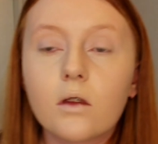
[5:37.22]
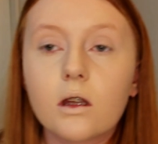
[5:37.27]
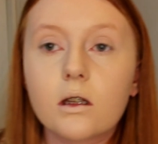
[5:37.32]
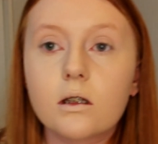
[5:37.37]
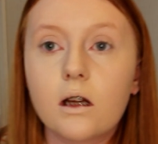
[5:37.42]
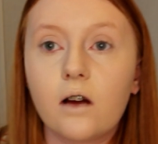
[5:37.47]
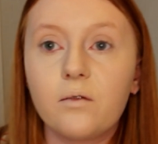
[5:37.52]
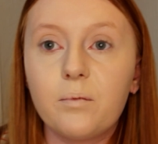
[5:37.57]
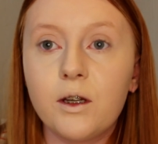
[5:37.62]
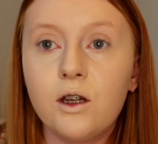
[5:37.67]

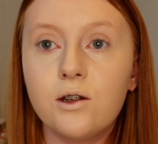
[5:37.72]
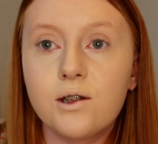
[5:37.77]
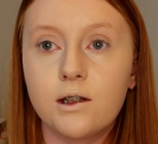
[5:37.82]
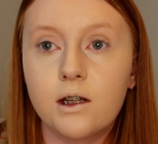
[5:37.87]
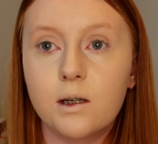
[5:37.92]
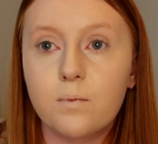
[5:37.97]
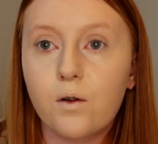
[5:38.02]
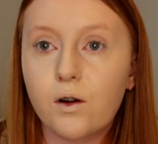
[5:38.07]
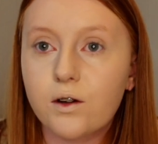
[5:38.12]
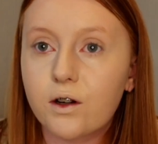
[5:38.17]
So I've been using
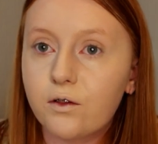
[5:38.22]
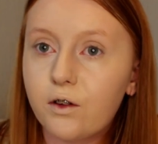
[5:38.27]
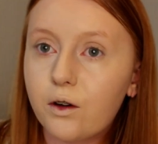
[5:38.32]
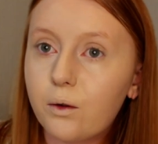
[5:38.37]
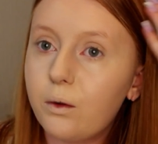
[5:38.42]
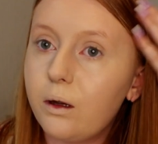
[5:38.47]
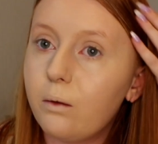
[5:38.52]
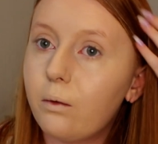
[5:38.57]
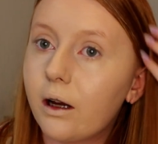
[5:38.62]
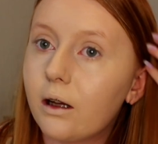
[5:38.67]
this product for a
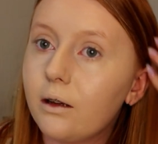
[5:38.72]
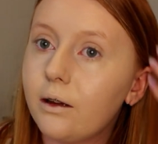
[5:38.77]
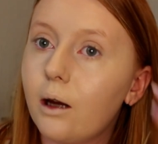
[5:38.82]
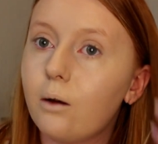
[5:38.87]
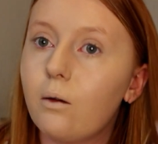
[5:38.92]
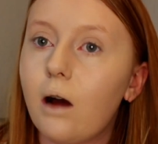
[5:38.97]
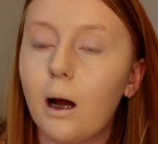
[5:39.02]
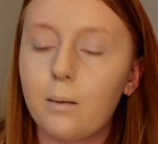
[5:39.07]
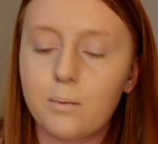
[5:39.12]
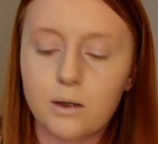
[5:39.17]
wee while
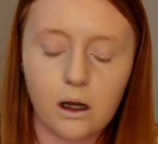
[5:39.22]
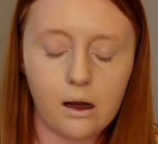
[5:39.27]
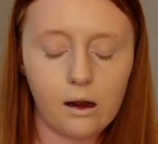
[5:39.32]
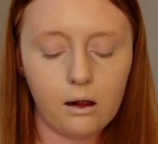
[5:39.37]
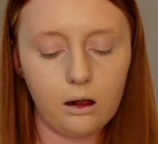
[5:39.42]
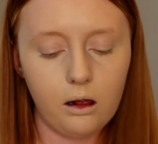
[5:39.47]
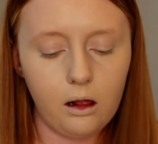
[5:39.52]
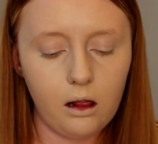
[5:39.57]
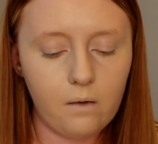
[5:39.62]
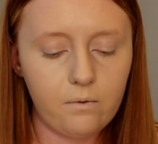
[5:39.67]
now. I absolutely
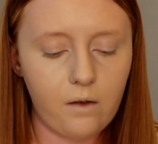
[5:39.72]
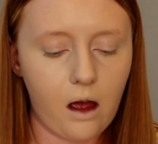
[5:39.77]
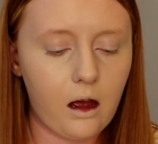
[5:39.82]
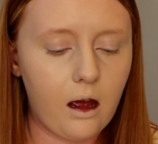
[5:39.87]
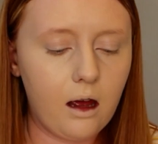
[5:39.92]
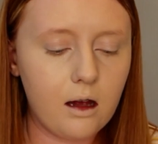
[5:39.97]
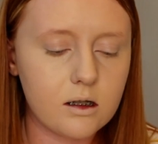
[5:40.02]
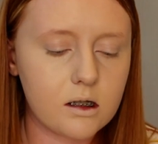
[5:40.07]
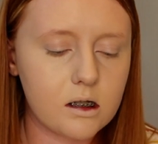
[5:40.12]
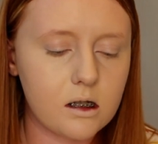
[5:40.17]
love it.
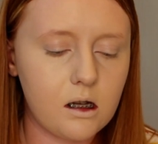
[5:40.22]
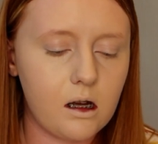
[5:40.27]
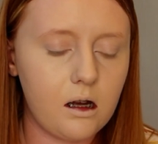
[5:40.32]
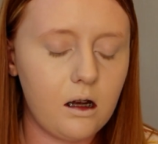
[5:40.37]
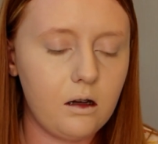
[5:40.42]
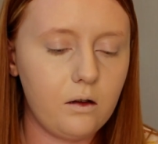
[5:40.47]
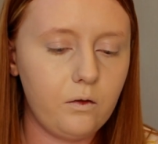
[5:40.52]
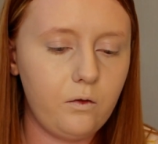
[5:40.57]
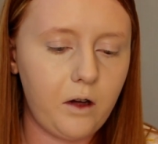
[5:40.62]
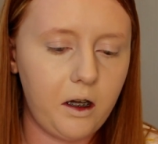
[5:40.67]
It's
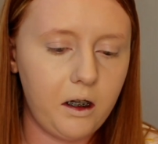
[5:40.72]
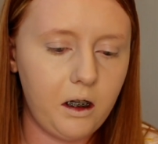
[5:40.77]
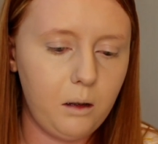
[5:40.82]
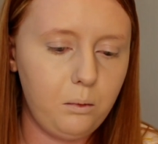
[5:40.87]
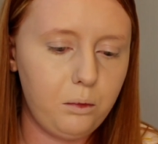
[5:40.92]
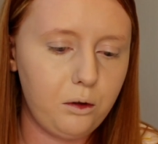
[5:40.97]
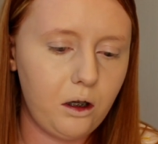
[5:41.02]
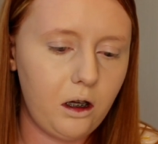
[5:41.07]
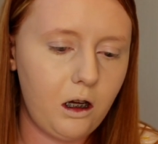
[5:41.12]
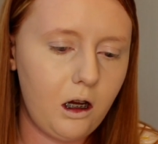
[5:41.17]
the Fenty
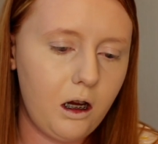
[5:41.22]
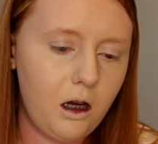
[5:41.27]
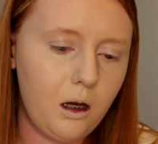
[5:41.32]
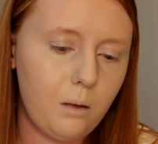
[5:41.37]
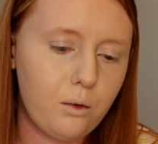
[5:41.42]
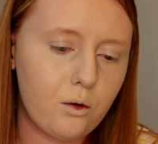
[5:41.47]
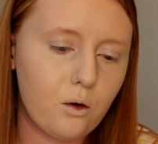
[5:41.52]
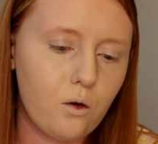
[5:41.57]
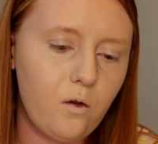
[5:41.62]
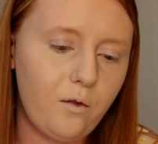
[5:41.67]
Beauty
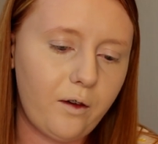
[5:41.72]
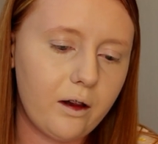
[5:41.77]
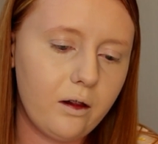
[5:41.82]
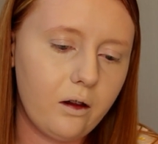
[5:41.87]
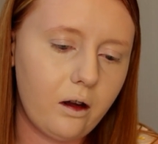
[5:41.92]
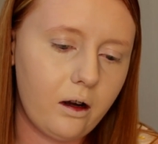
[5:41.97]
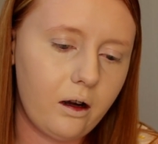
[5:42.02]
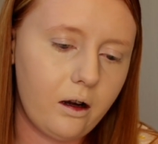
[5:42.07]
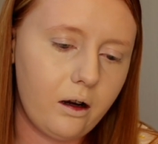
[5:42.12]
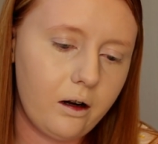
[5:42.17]
Pro
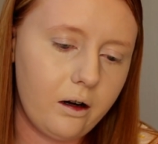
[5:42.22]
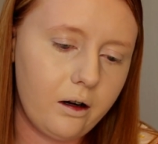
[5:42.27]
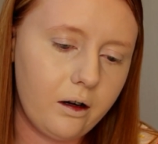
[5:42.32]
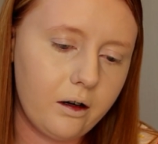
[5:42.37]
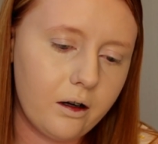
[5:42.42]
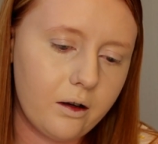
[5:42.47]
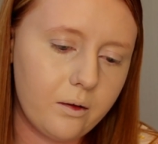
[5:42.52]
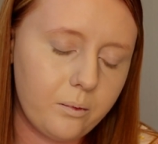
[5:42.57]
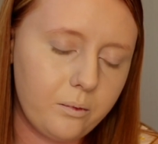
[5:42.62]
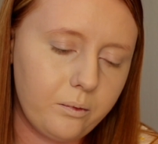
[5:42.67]

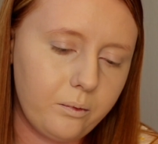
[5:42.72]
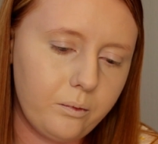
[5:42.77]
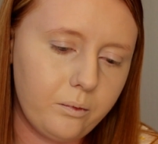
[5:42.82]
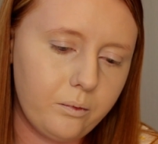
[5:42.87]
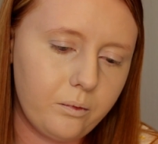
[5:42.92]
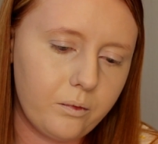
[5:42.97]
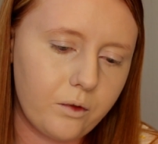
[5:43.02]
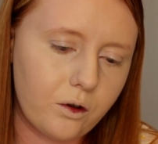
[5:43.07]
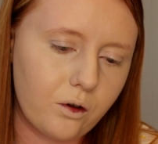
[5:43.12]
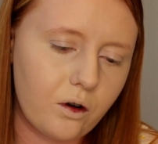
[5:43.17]
Filter.
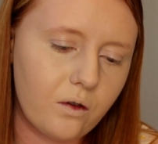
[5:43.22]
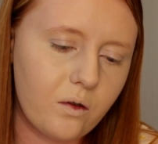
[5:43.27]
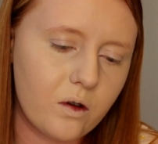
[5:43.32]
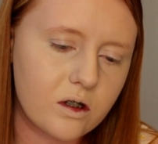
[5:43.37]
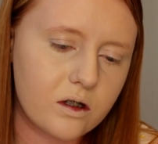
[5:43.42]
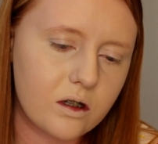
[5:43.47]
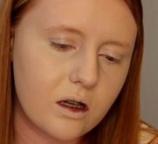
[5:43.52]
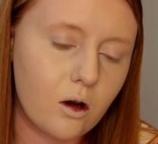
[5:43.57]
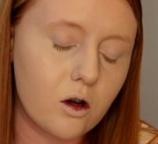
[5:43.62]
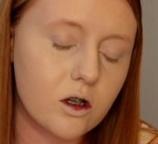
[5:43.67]
I don't know if
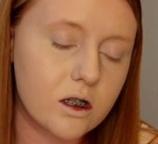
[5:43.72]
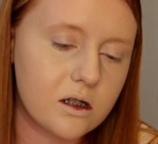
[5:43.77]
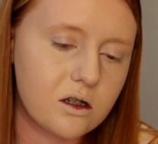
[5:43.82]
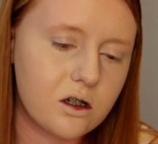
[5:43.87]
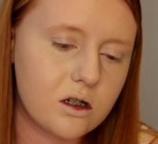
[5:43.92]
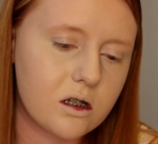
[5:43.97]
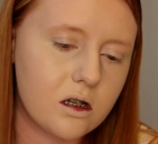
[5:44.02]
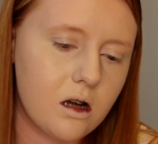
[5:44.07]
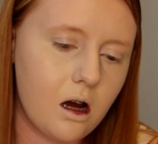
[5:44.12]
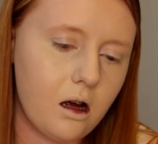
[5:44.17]
it's
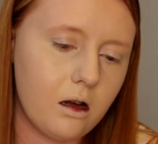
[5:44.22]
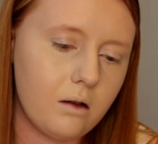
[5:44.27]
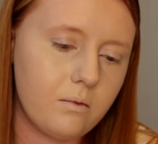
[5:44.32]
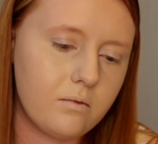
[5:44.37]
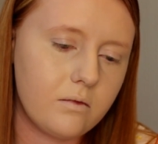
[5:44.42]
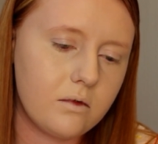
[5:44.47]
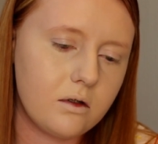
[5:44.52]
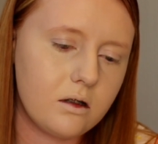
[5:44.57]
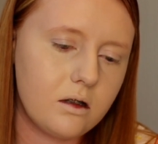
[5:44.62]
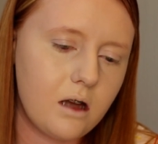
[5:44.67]
just a
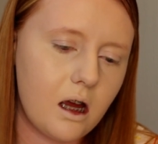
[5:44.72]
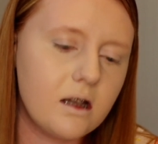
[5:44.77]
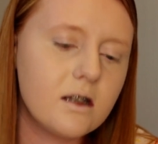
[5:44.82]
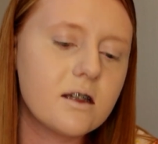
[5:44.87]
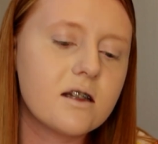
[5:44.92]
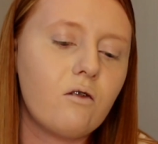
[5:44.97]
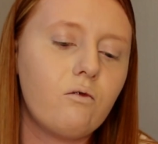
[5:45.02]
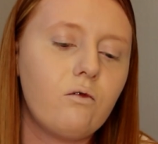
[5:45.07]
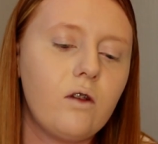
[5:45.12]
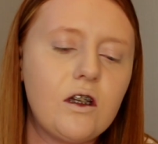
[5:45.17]

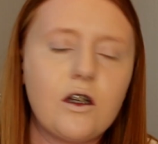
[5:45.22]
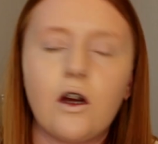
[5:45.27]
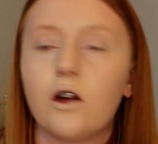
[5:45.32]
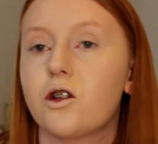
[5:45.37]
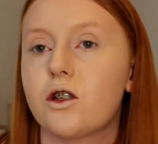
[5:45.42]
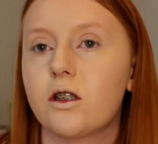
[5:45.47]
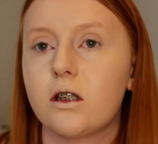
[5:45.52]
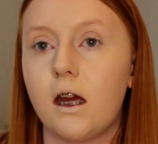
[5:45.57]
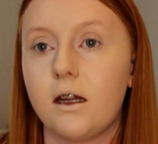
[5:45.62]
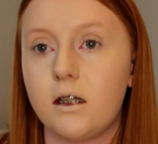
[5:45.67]
instant
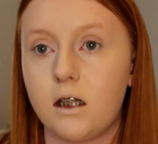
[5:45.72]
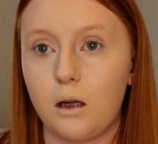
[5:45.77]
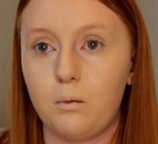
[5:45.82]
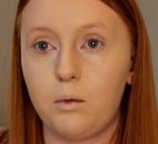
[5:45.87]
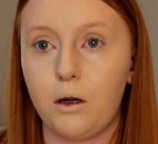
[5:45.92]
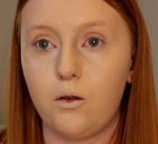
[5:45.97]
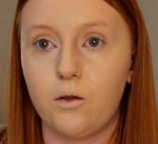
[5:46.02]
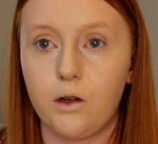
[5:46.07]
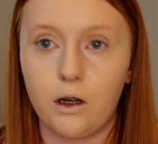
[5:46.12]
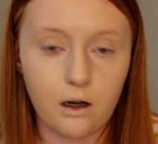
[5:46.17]
retouch setting
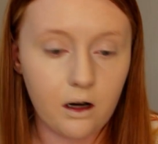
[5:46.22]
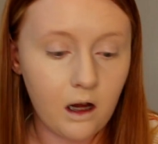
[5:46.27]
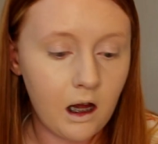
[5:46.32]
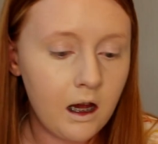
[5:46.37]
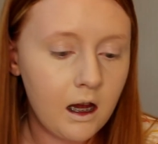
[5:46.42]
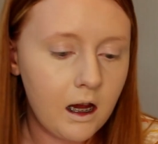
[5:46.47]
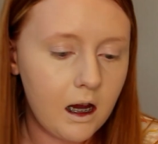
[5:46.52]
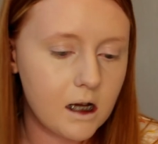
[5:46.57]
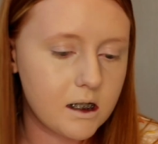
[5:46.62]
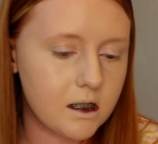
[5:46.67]
powder
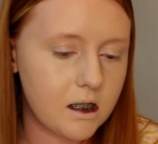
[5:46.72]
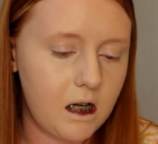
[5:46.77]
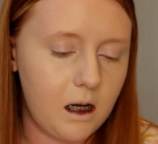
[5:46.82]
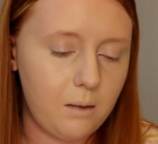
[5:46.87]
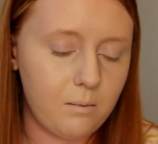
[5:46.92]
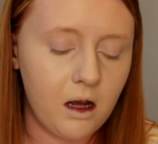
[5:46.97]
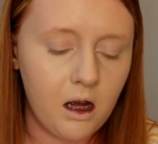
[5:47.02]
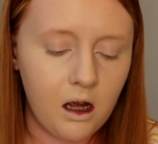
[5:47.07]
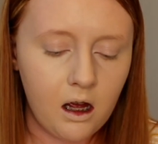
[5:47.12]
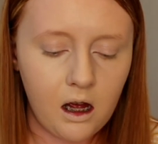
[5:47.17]
is the
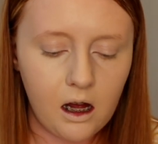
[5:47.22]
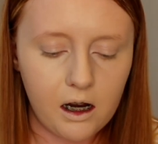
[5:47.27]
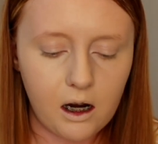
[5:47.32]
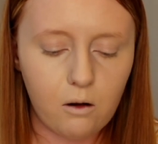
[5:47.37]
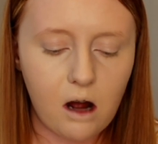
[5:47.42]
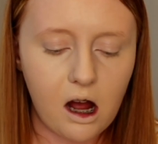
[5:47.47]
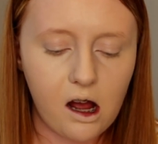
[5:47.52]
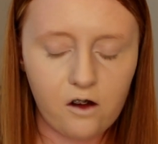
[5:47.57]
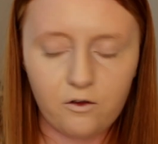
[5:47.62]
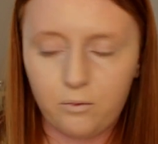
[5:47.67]
name.
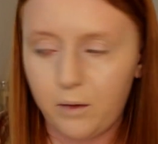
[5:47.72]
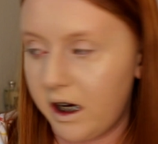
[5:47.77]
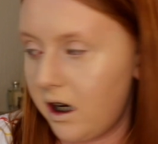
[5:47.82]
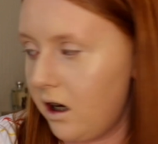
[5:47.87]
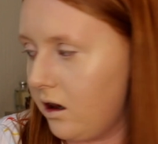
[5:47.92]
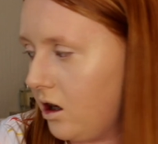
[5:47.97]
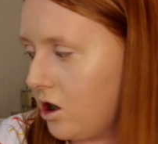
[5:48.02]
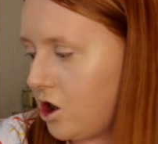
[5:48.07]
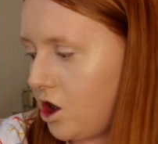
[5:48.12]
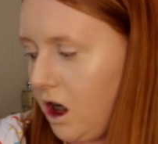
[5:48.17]
Now I have mine
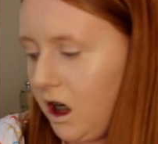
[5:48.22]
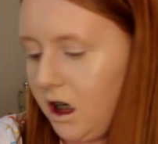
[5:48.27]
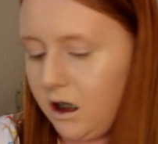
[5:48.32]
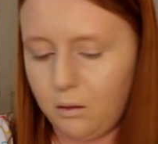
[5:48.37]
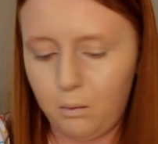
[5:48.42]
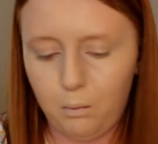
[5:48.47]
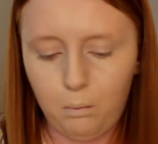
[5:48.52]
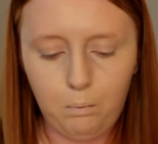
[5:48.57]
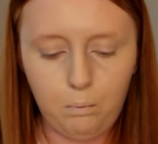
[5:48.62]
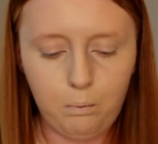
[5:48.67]
in the
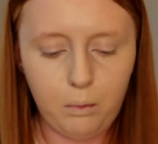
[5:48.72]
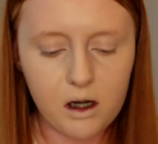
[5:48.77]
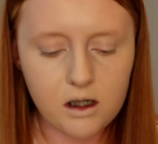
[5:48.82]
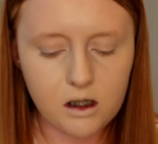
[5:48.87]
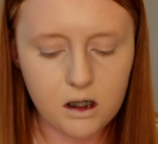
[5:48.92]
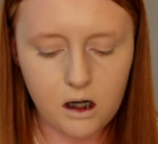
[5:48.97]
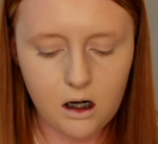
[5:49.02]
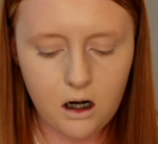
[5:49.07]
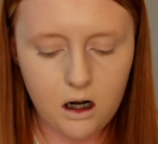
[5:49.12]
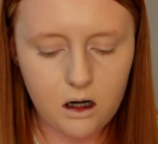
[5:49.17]
shade
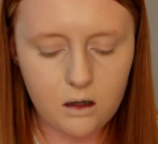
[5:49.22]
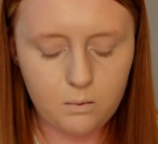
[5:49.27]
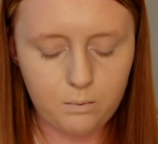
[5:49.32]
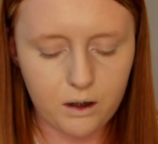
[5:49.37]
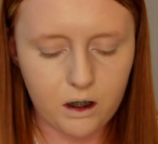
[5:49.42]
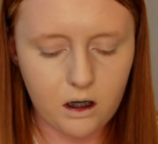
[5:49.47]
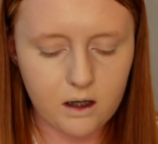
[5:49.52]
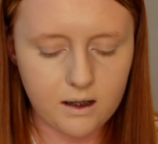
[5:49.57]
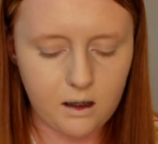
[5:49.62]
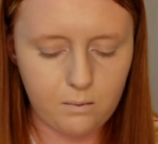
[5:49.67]
Butter
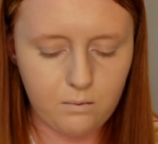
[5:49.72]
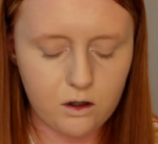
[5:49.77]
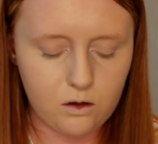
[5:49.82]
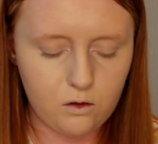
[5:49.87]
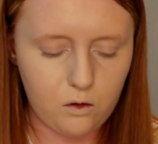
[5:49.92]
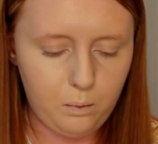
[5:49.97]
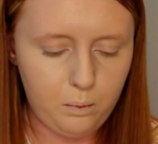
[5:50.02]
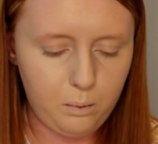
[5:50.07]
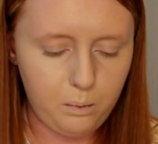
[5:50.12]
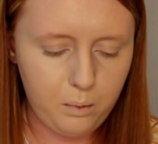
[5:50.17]
because I'm
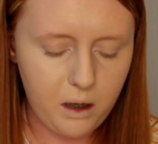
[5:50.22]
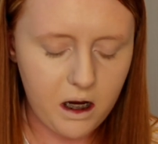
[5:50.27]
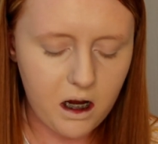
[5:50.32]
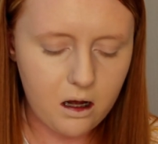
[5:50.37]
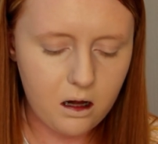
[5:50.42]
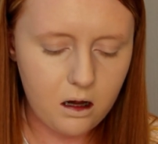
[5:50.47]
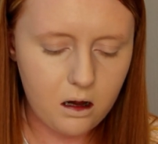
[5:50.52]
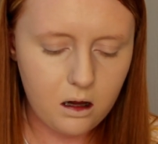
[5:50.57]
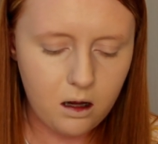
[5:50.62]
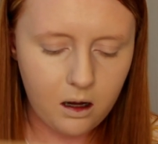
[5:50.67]
so
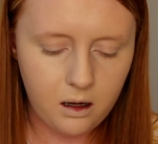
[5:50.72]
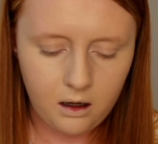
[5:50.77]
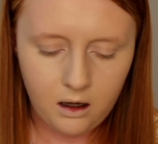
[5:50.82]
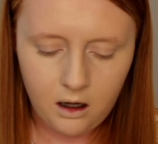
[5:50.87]
pale.